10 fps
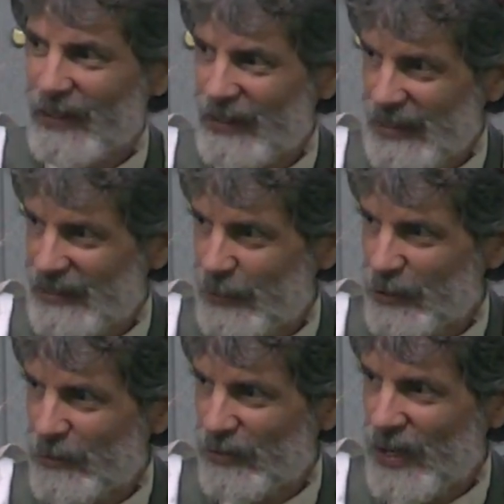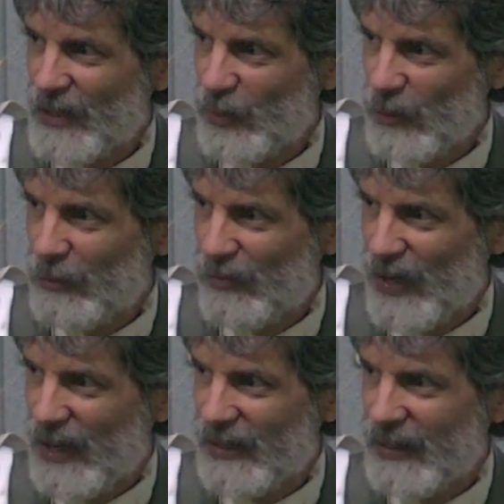And He's able to provide and will
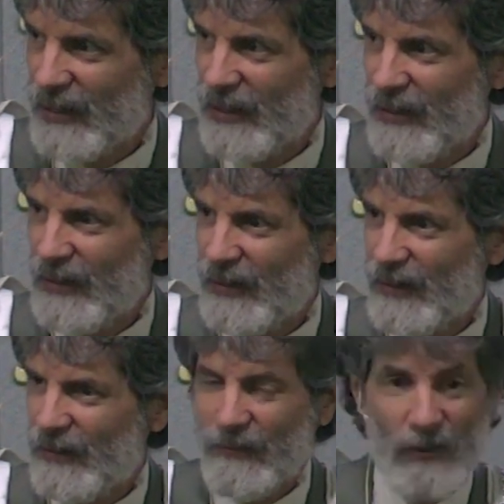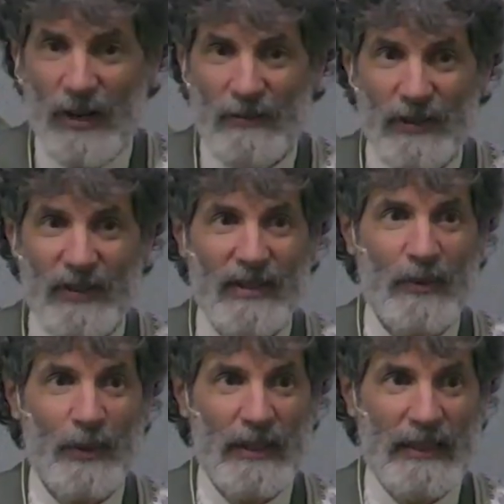provide for everything
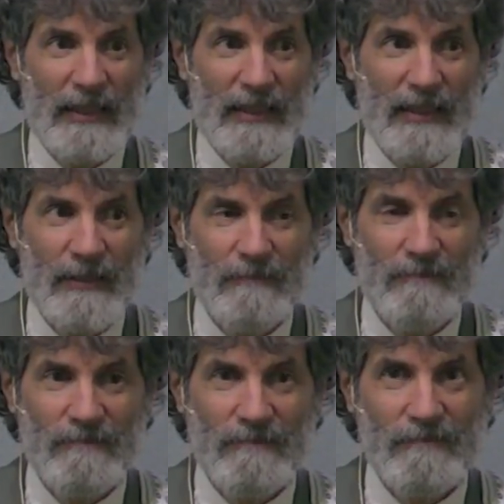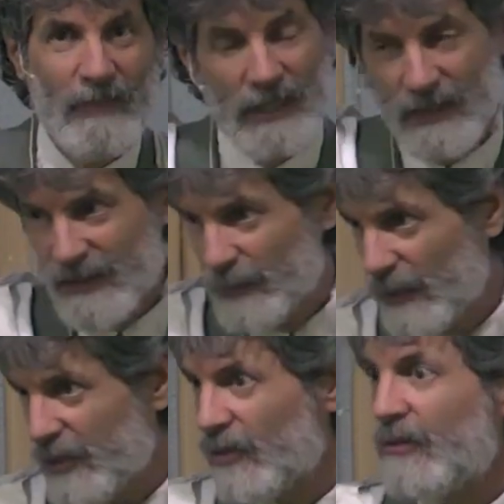that we need. And again,
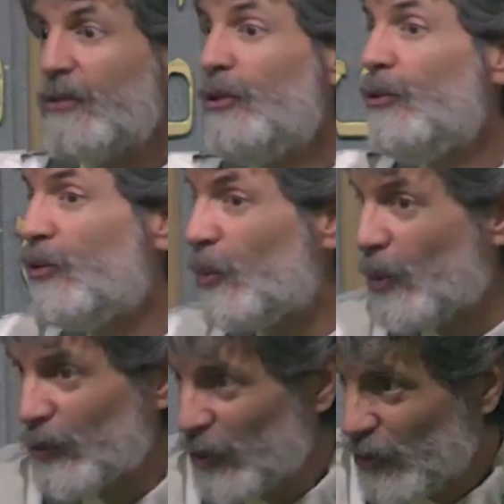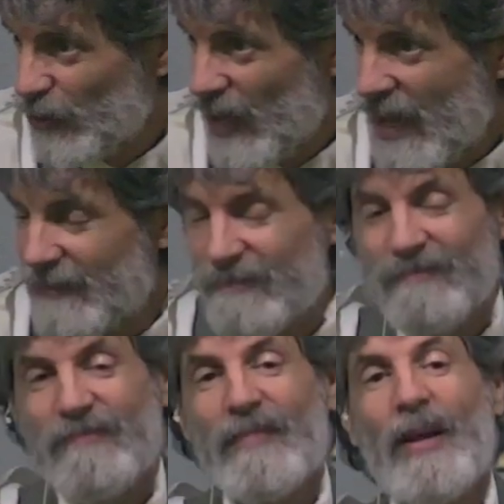sometimes He'll use the world to do that,
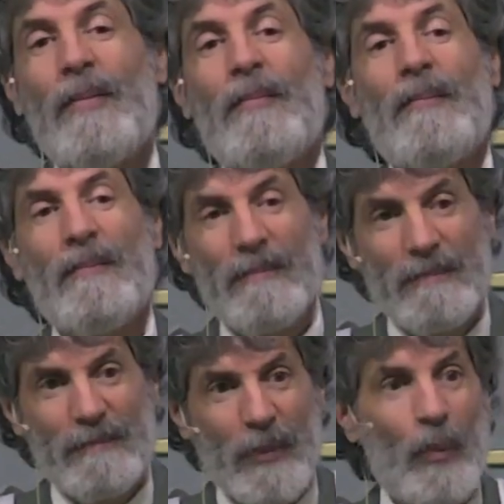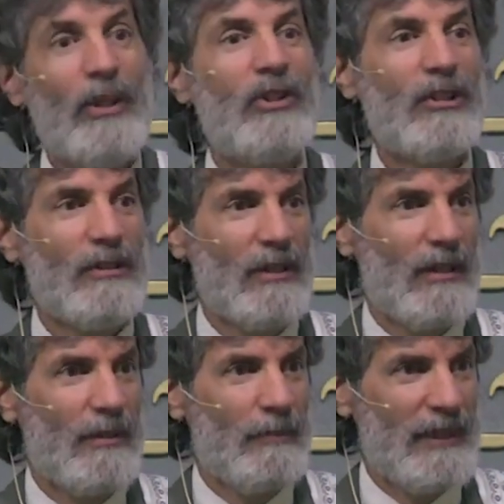but we
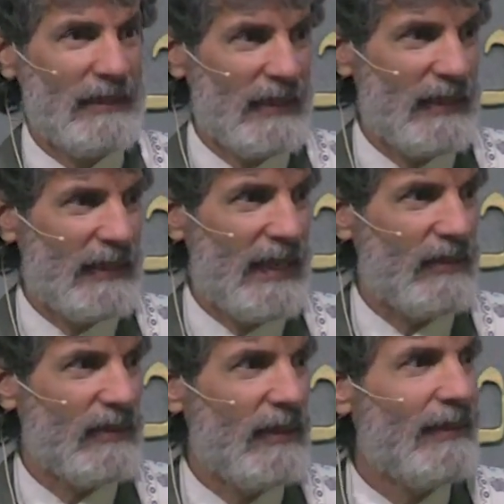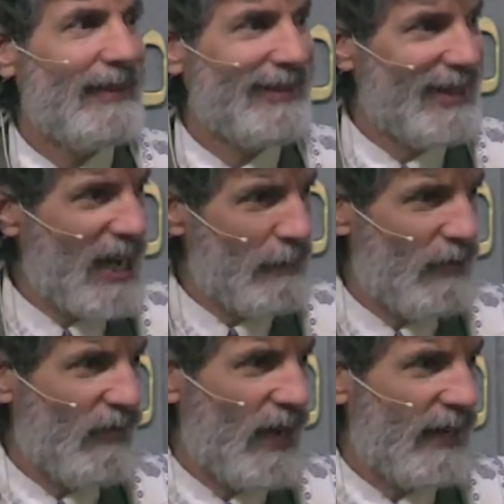shouldn't be seeking it out. Like God
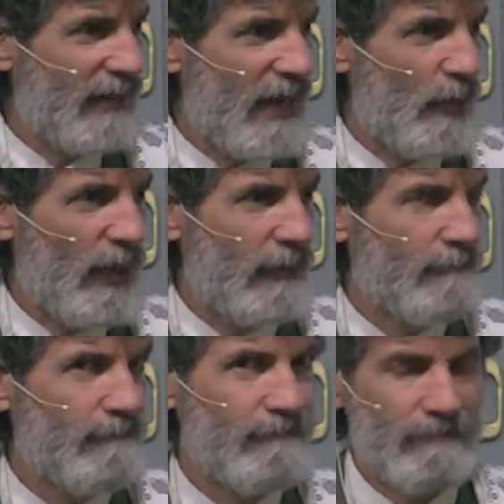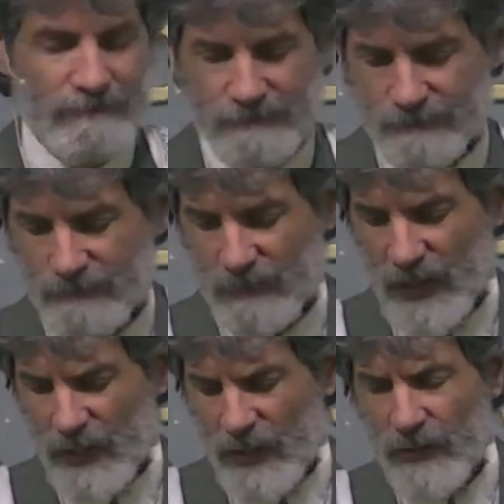provided that way.
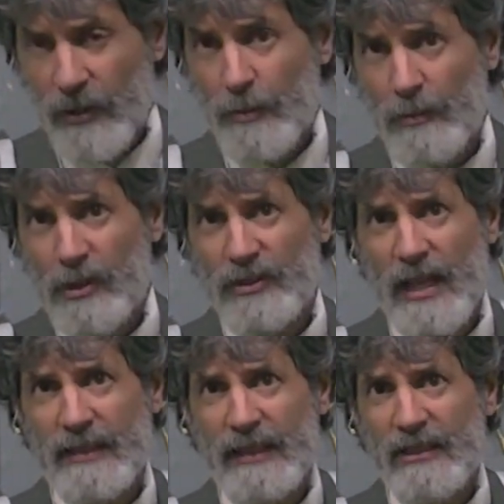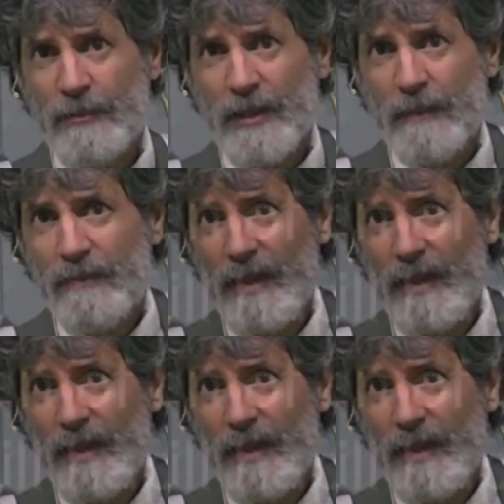So Abram goes down to Egypt,